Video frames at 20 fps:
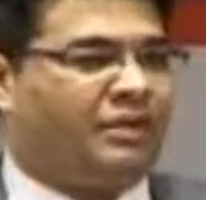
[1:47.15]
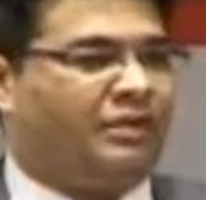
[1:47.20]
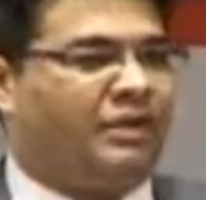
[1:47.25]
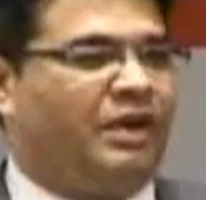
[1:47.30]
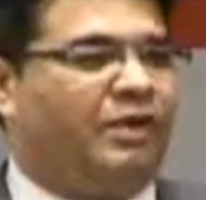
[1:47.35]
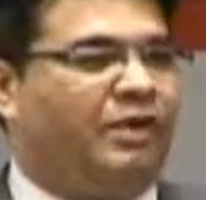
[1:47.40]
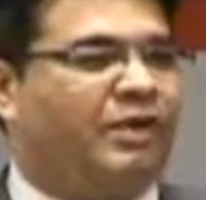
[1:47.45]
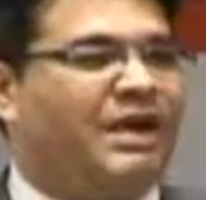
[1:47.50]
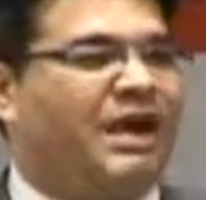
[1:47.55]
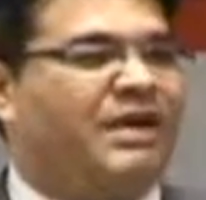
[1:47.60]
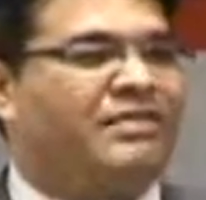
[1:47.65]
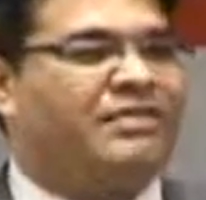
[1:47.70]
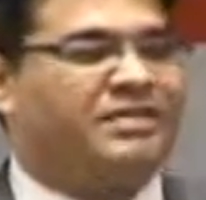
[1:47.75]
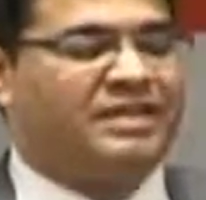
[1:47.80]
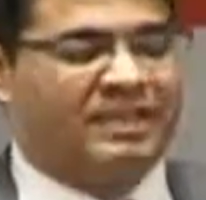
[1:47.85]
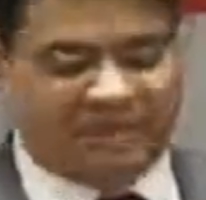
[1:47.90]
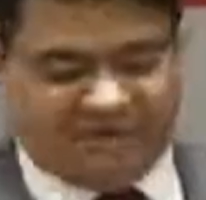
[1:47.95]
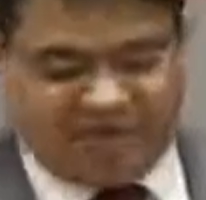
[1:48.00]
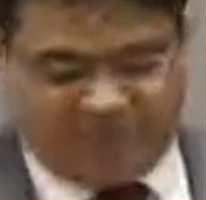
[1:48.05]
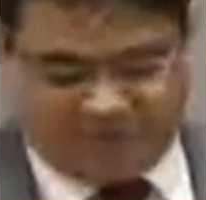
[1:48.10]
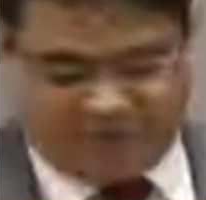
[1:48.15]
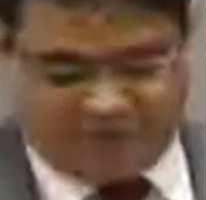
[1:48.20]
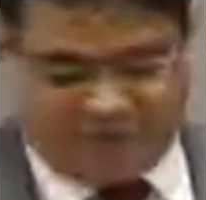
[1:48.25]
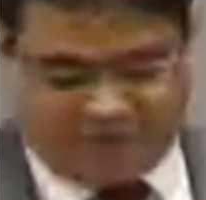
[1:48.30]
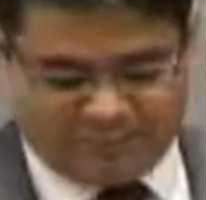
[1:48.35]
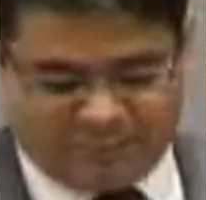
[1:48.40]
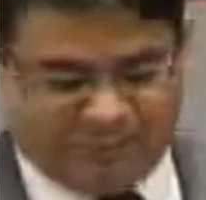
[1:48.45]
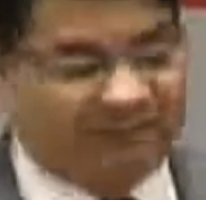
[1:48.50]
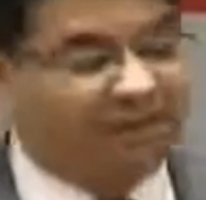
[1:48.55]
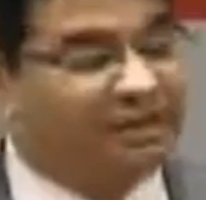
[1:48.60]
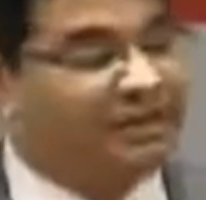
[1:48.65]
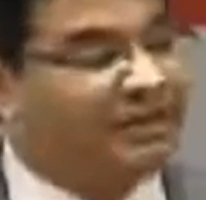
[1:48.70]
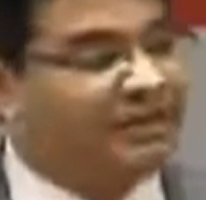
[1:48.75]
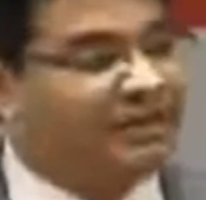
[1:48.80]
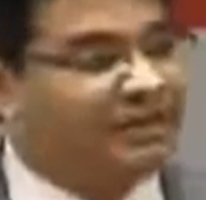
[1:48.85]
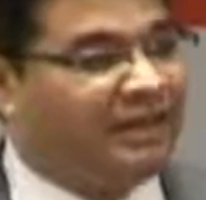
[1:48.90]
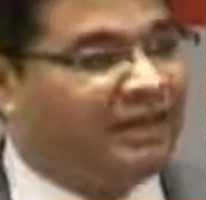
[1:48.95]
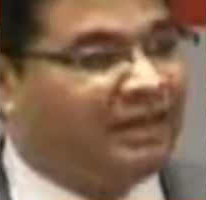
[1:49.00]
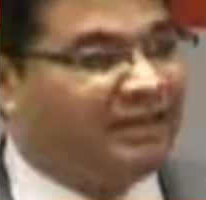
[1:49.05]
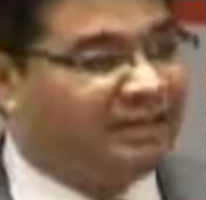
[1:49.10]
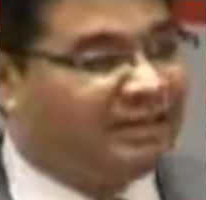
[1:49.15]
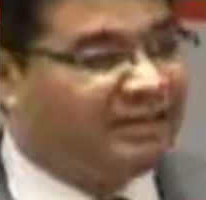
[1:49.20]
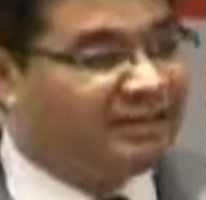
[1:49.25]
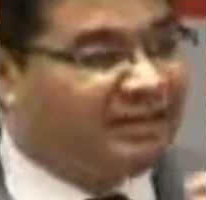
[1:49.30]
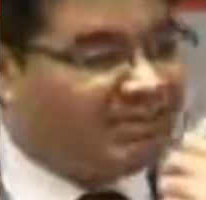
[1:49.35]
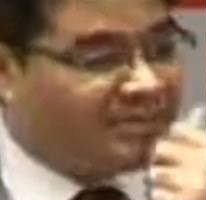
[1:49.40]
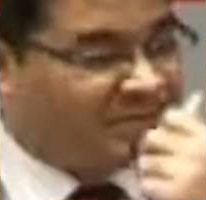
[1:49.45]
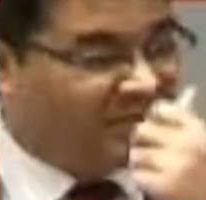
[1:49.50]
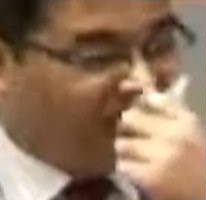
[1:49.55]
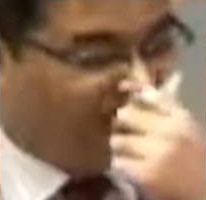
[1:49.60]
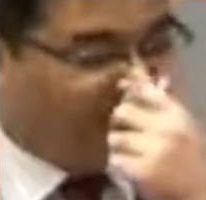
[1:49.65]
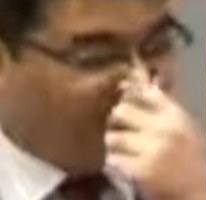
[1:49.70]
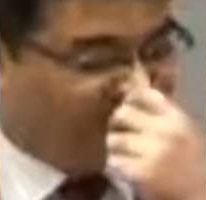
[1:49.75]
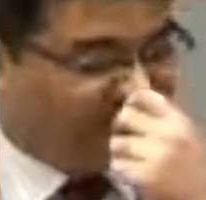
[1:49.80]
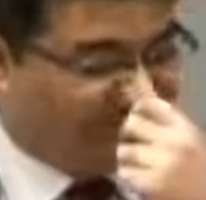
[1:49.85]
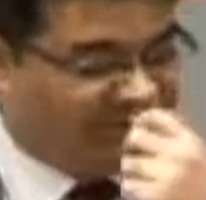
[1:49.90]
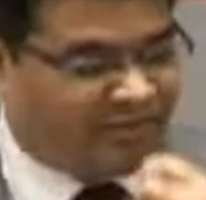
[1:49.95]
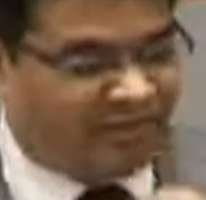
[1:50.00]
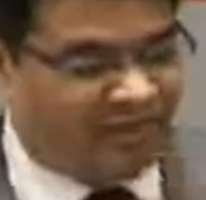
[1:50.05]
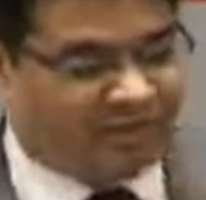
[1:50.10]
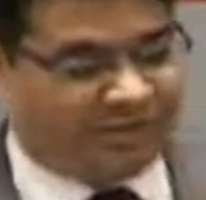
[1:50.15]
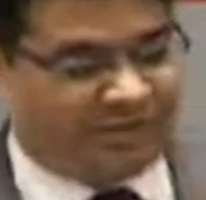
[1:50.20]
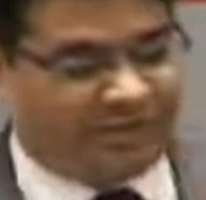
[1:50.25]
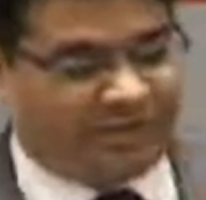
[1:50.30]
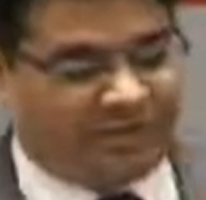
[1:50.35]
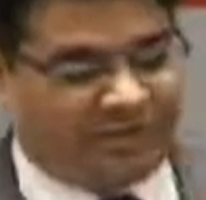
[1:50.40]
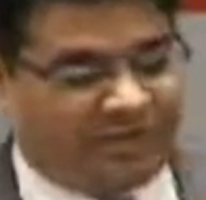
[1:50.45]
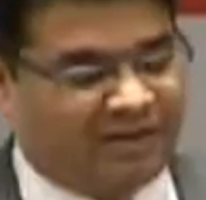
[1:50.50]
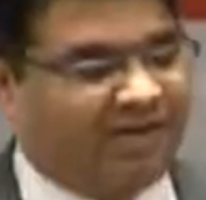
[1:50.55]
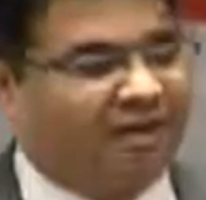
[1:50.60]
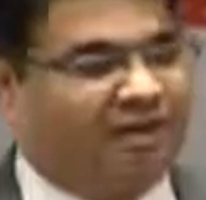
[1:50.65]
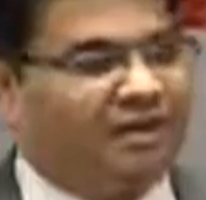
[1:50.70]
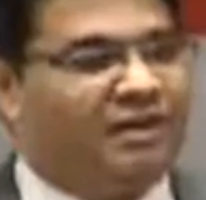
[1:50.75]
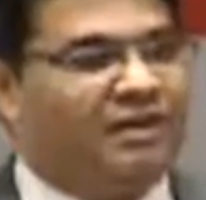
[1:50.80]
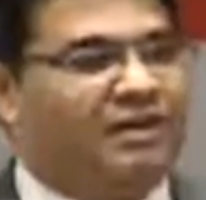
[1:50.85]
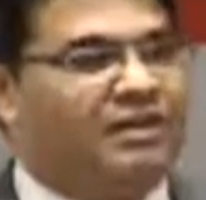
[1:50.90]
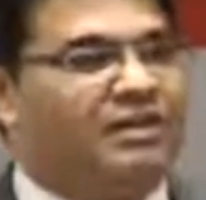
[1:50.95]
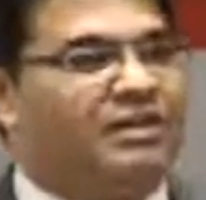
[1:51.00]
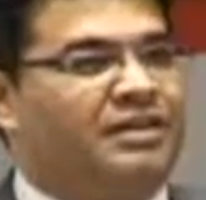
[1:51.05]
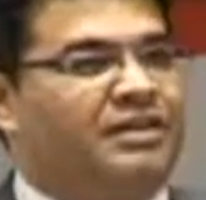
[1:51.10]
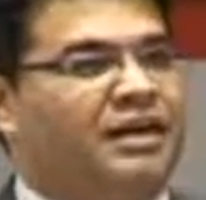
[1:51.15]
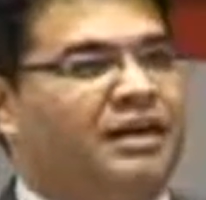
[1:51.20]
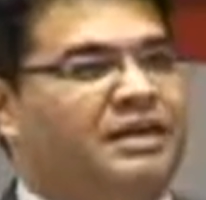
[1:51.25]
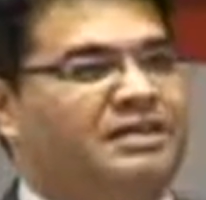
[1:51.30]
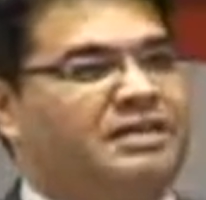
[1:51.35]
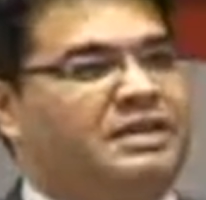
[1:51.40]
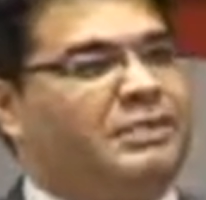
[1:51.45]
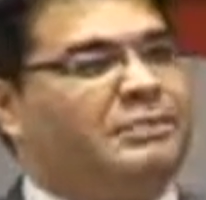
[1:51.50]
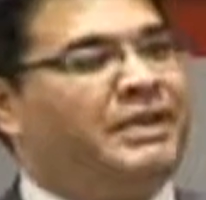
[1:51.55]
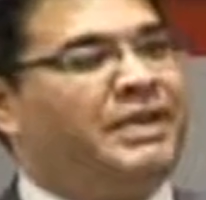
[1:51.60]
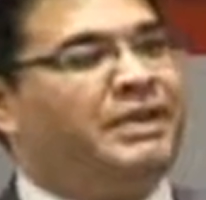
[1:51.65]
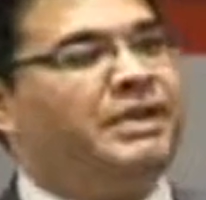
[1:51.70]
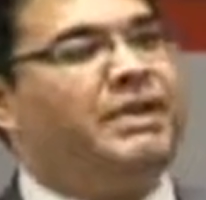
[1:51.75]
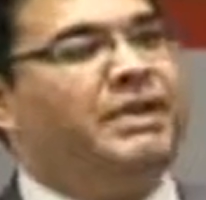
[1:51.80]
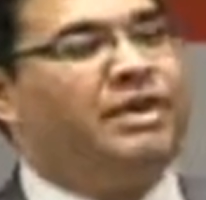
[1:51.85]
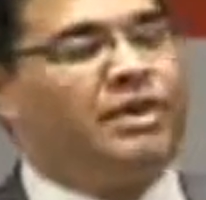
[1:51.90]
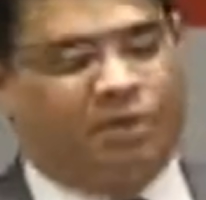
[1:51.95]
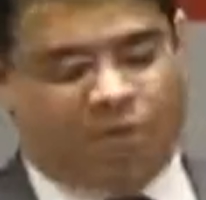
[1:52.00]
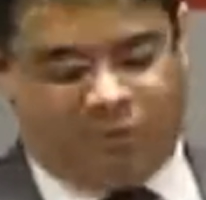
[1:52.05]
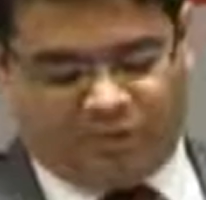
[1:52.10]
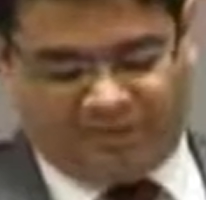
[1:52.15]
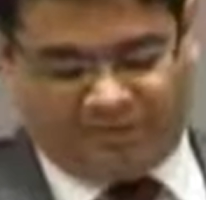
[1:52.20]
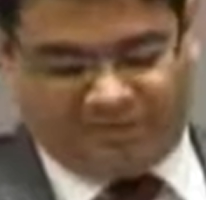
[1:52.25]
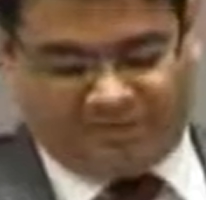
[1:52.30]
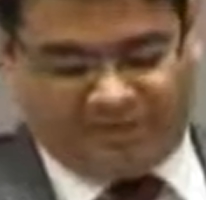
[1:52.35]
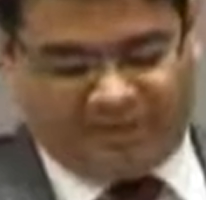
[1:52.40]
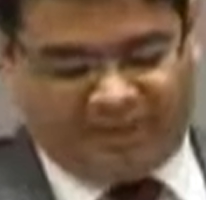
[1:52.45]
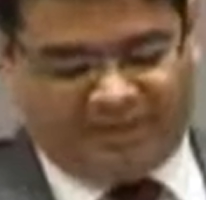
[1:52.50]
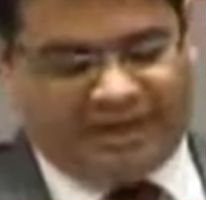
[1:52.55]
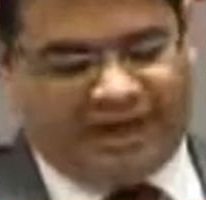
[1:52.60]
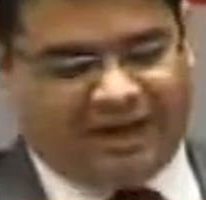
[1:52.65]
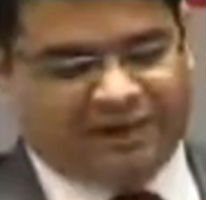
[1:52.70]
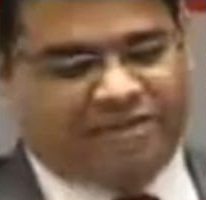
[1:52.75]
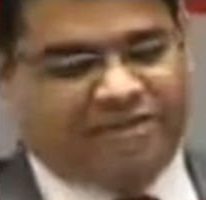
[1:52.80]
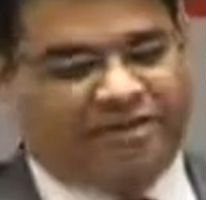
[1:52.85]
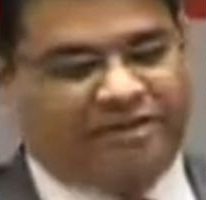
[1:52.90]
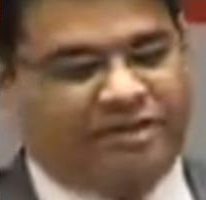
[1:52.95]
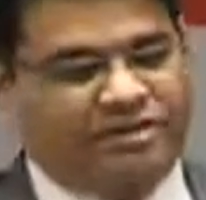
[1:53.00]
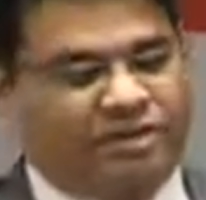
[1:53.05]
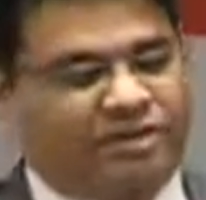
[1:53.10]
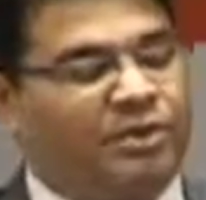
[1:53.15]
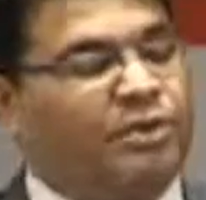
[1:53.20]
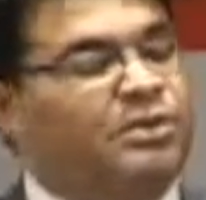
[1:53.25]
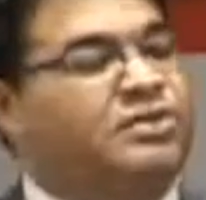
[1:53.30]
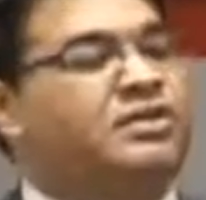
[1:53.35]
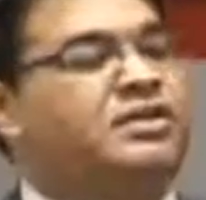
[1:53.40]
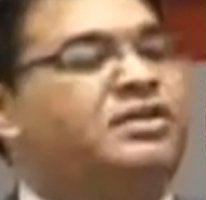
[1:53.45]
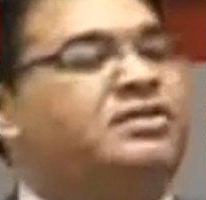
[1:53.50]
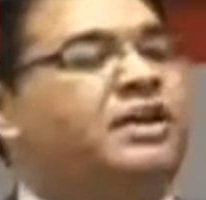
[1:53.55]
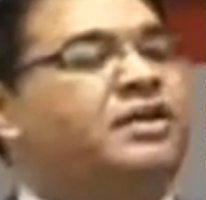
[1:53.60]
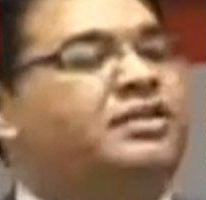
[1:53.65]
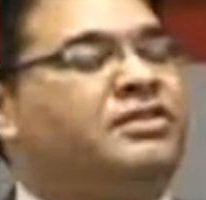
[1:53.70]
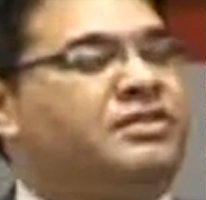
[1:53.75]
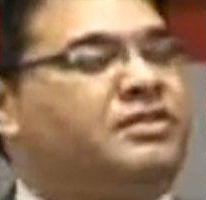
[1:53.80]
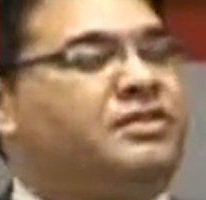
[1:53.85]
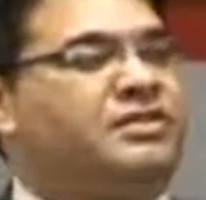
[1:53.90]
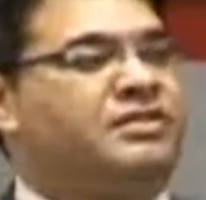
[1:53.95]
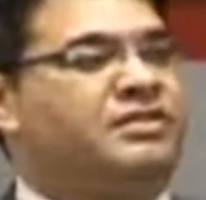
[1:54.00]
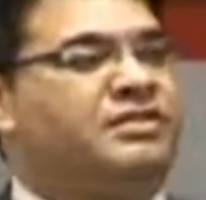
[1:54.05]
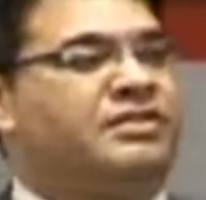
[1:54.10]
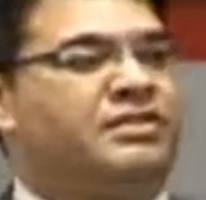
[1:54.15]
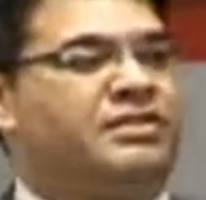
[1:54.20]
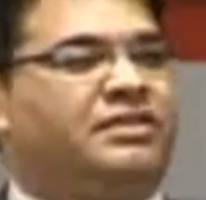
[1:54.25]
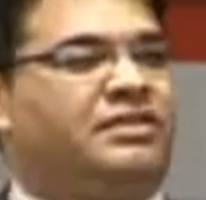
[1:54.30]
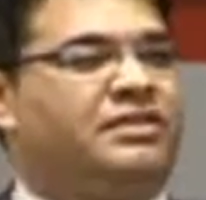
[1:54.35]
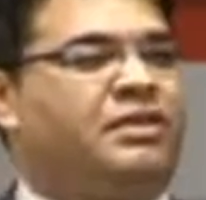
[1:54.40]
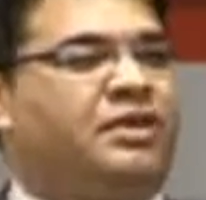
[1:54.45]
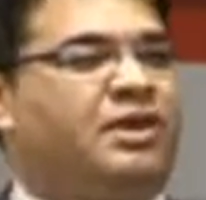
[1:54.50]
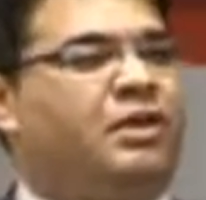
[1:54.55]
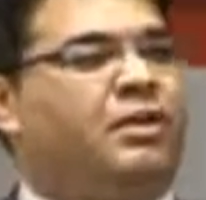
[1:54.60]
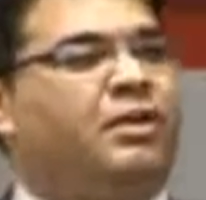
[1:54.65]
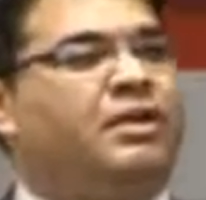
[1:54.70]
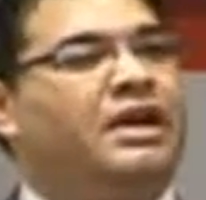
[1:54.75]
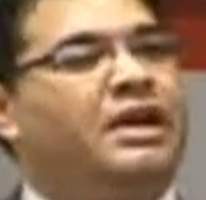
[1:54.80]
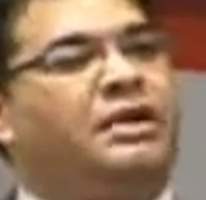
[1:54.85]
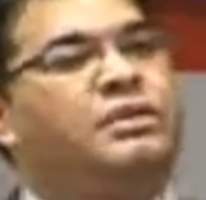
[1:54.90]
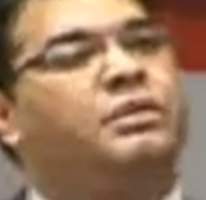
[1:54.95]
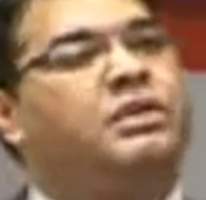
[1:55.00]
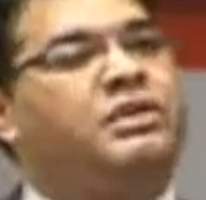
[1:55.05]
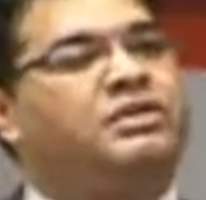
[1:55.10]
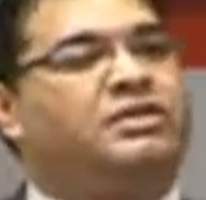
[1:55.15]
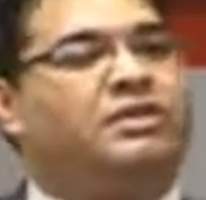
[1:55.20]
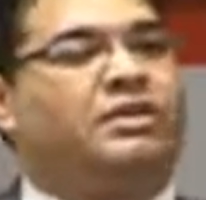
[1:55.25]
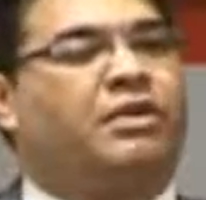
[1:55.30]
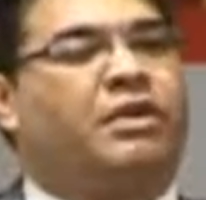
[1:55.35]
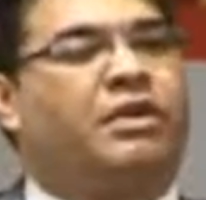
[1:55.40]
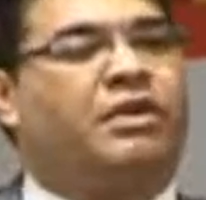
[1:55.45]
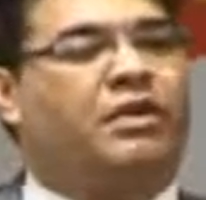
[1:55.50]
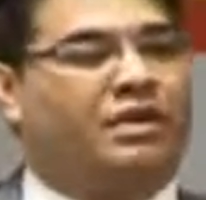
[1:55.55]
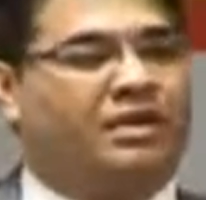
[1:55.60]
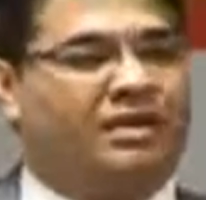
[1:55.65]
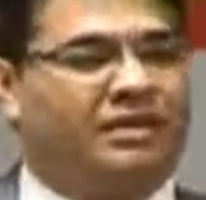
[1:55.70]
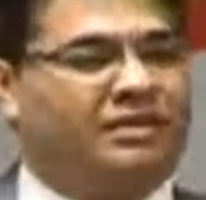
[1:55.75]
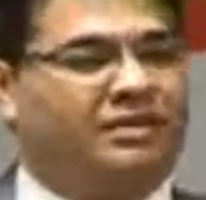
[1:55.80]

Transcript: We already have seen how it happened in recent times in our country as well. It's typically known that at such crucial junctures, your networks clog.